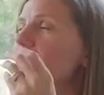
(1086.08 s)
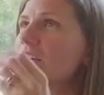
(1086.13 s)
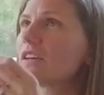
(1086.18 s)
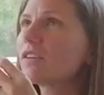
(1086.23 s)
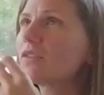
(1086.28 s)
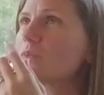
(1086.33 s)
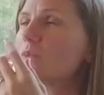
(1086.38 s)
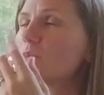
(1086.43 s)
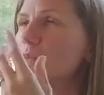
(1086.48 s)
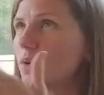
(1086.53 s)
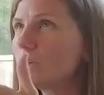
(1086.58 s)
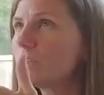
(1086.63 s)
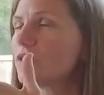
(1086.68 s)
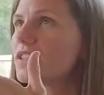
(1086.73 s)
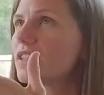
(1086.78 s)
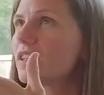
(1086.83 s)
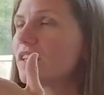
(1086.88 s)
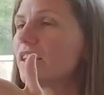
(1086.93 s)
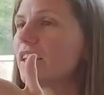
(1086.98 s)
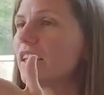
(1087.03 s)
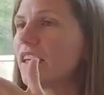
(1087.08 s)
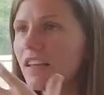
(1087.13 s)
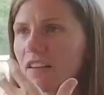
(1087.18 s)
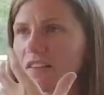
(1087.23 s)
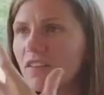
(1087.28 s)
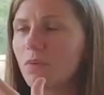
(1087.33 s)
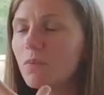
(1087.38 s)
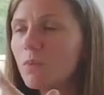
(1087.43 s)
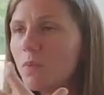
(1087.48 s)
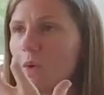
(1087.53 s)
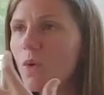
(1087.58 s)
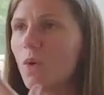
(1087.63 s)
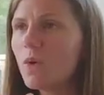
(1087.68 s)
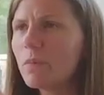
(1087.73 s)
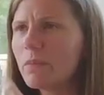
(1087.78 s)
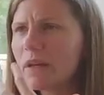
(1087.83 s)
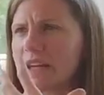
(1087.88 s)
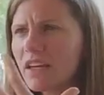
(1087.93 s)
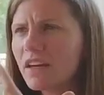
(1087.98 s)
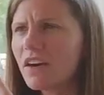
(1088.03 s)
Because wood is a
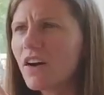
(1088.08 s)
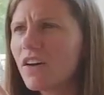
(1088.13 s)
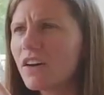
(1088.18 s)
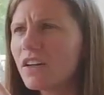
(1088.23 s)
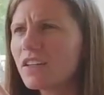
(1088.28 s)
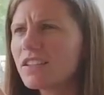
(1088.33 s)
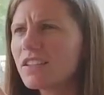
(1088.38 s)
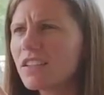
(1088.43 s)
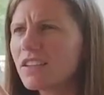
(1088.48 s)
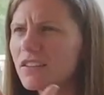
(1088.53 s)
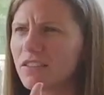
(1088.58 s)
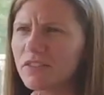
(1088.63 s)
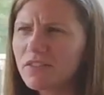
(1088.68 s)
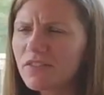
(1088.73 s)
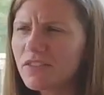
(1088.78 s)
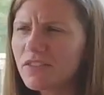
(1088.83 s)
warming kind of...